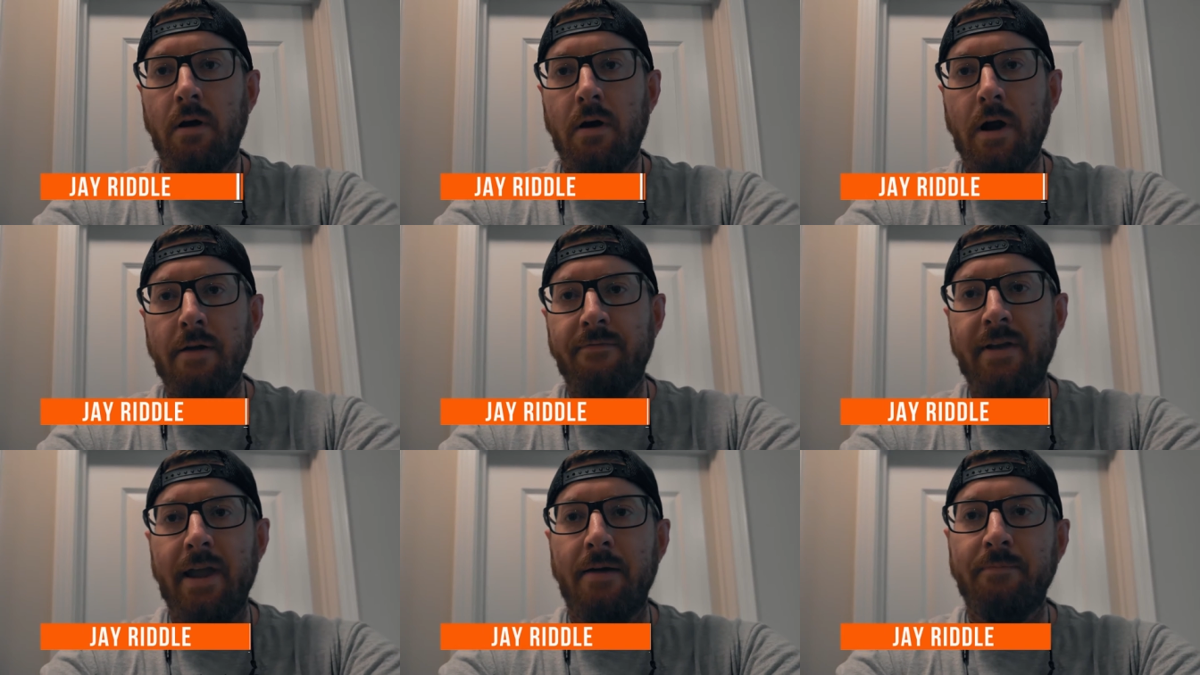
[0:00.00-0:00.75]
All
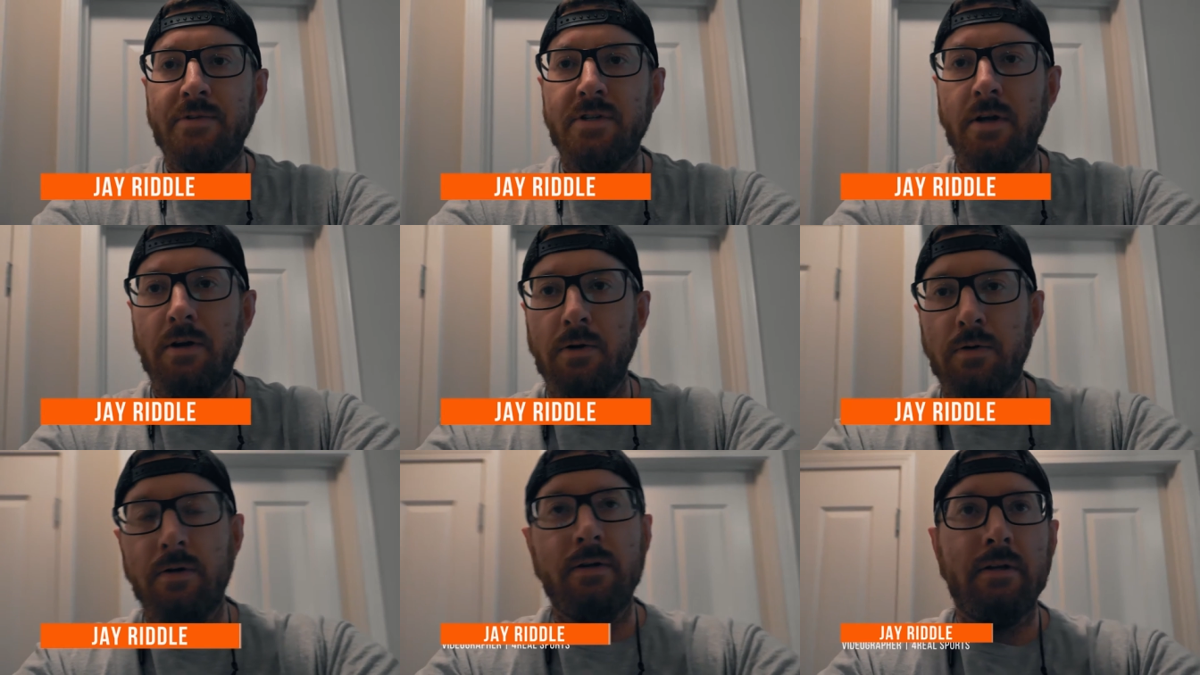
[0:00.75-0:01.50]
right, fam.
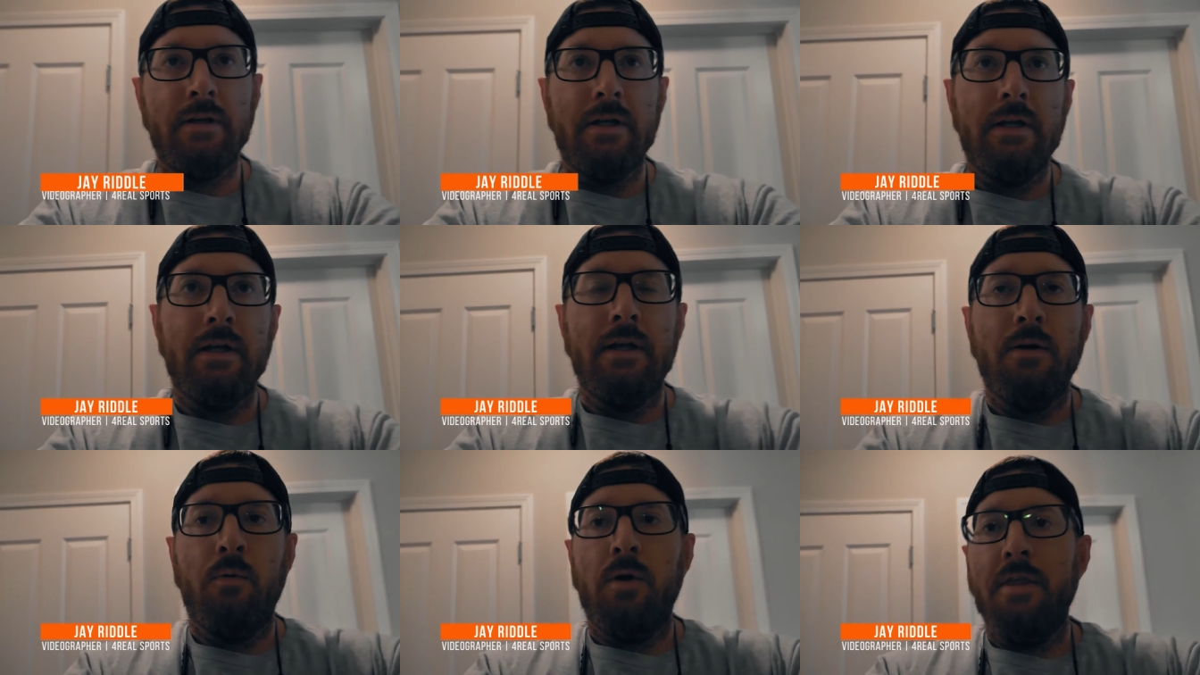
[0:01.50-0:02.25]
So
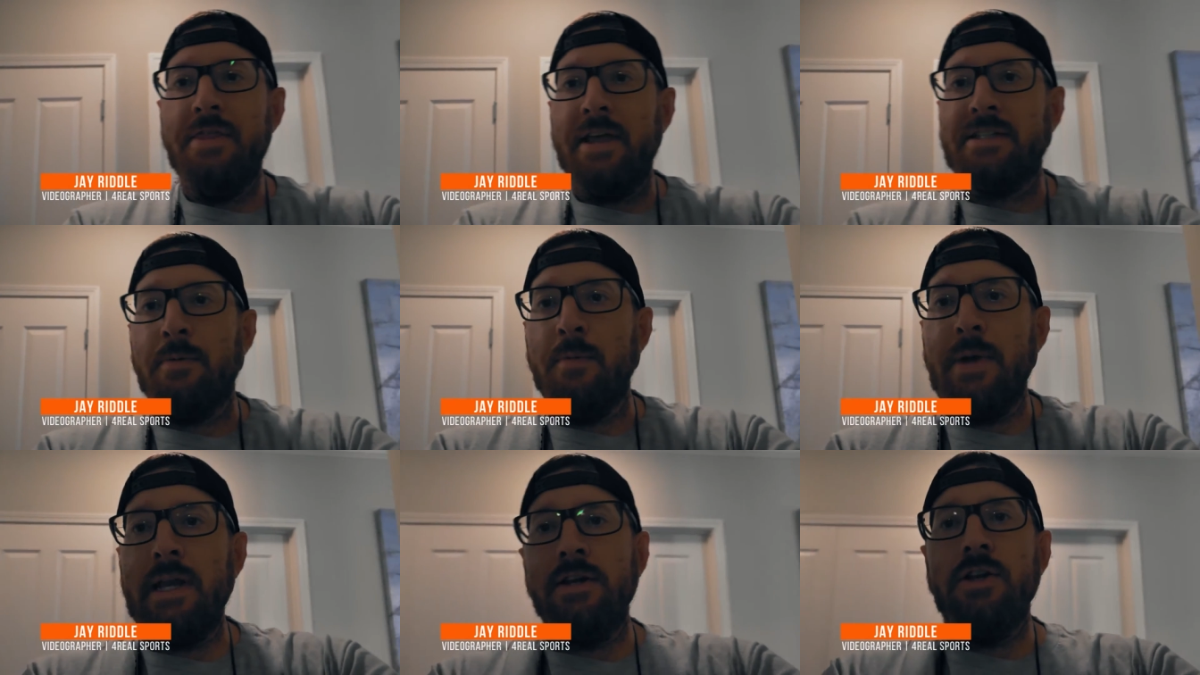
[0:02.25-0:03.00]
one of the things I've
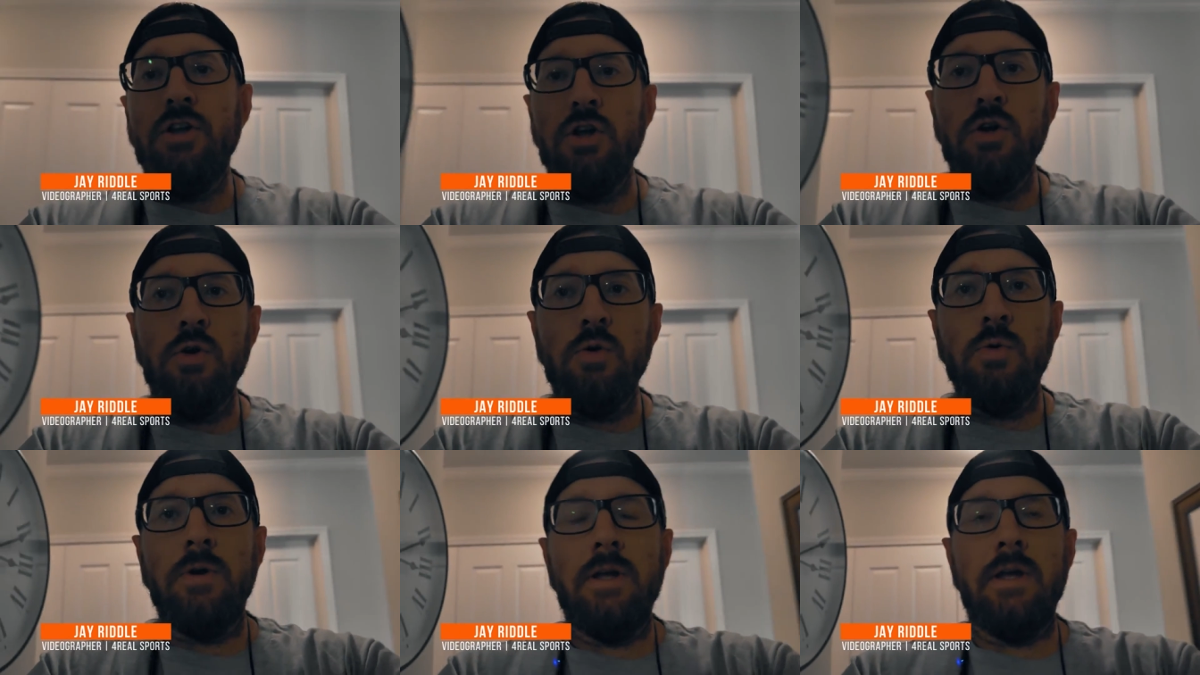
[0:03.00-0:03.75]
been meaning to
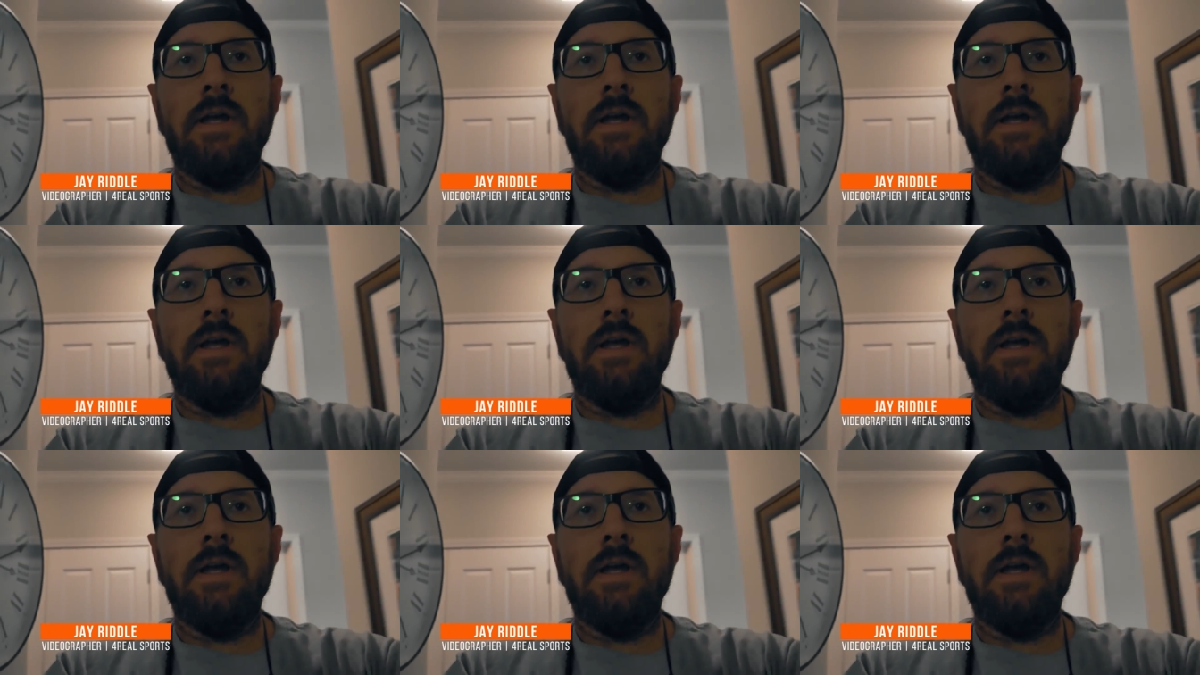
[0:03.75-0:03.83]
do